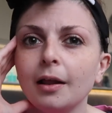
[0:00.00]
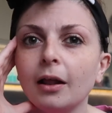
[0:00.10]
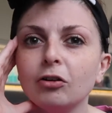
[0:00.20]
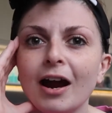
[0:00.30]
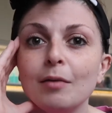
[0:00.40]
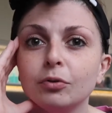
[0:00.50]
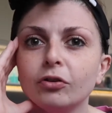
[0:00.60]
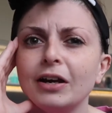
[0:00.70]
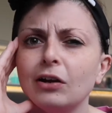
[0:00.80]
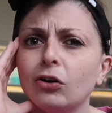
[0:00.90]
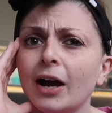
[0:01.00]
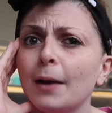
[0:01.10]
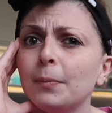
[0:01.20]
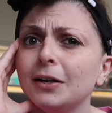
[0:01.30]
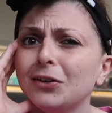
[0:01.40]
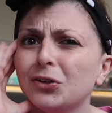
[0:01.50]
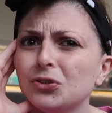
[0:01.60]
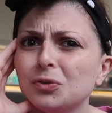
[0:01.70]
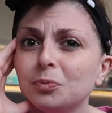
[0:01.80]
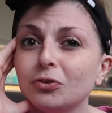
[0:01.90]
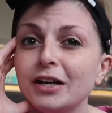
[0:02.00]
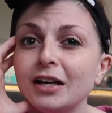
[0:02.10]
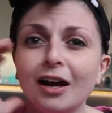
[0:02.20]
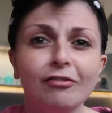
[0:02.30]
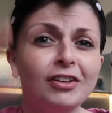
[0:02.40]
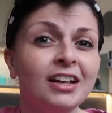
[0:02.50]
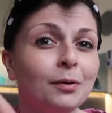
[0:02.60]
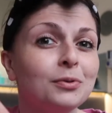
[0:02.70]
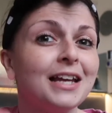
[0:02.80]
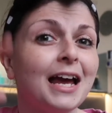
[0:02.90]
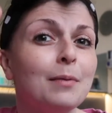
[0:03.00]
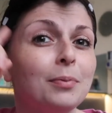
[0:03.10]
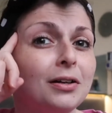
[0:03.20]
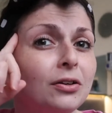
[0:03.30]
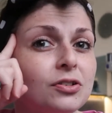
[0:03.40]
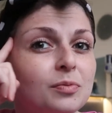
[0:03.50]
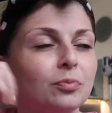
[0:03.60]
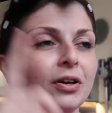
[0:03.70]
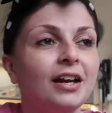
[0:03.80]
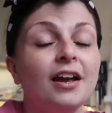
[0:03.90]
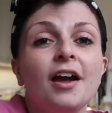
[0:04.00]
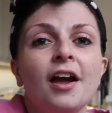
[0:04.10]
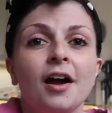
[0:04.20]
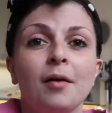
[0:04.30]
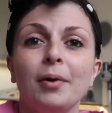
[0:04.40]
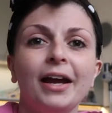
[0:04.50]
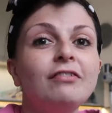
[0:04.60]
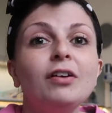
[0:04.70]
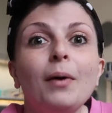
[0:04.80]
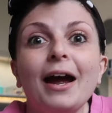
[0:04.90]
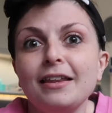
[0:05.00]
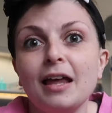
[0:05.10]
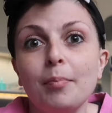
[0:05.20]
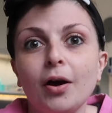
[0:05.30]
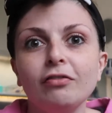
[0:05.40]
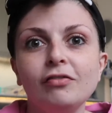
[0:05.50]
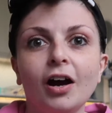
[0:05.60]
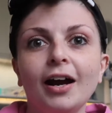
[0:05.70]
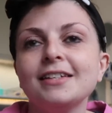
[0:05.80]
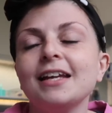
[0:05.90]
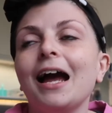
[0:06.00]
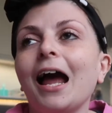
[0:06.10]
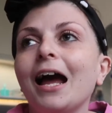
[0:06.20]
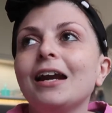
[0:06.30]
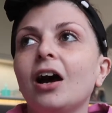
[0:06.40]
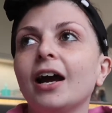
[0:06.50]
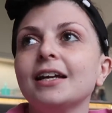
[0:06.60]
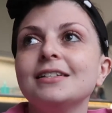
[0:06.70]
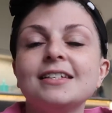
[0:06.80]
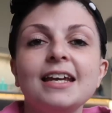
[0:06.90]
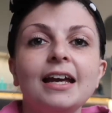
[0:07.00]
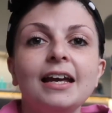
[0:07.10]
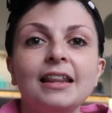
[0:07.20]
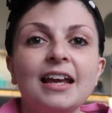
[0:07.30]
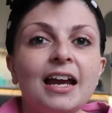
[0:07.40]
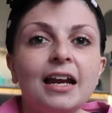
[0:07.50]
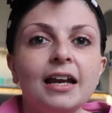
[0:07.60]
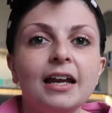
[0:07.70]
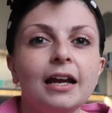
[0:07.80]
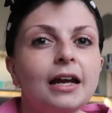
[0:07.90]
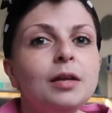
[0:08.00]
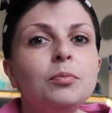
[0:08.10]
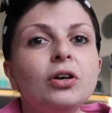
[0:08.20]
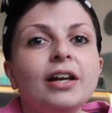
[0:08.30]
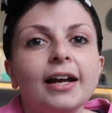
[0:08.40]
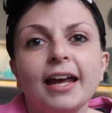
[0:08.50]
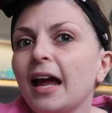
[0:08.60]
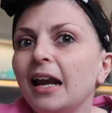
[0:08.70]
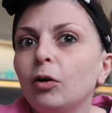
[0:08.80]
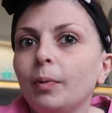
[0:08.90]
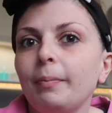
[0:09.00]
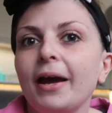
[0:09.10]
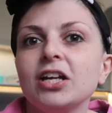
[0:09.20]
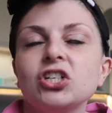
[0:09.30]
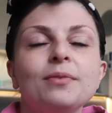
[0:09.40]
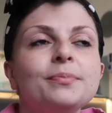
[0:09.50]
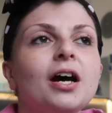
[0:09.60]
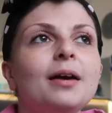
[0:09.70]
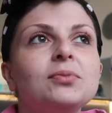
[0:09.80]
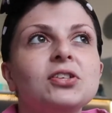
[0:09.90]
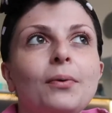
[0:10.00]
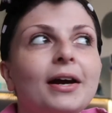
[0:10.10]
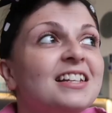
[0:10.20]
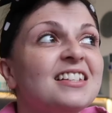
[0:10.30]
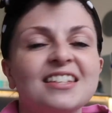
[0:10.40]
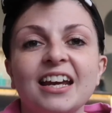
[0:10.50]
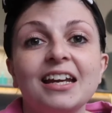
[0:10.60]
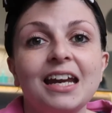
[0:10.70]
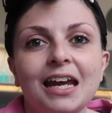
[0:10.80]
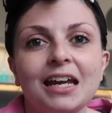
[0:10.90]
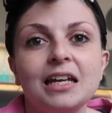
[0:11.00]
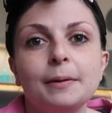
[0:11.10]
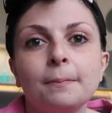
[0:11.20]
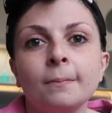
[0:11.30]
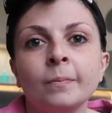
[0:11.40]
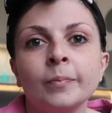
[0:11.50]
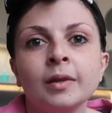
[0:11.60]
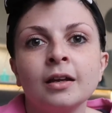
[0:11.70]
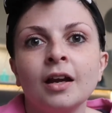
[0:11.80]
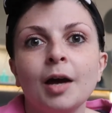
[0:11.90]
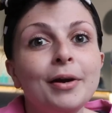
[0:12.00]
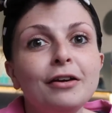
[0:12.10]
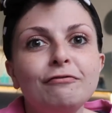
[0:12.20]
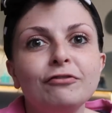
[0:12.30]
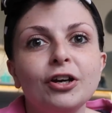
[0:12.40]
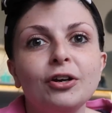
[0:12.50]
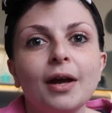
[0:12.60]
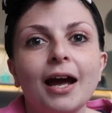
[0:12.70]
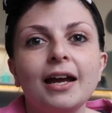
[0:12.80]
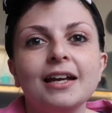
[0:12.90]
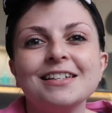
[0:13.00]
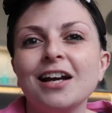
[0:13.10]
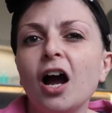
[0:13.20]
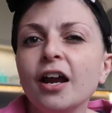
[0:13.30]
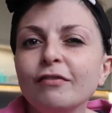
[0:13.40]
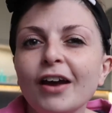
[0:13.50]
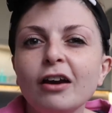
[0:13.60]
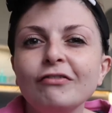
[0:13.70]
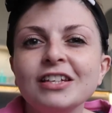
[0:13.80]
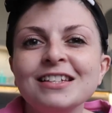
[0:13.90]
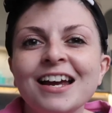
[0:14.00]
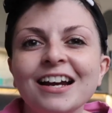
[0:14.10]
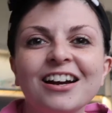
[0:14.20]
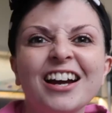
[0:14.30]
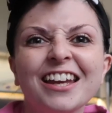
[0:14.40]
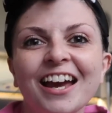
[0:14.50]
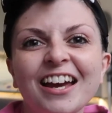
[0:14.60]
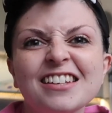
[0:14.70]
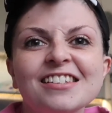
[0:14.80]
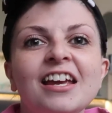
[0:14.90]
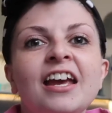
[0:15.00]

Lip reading: cranberry, or apple and gooseberry. I think it was apple and gooseberry, but either way they're both nice, and I can sit in the morning. I get a little bit peckish sometimes, so I can sit and eat a bit of fruit. It's kind of a healthy snack, I guess.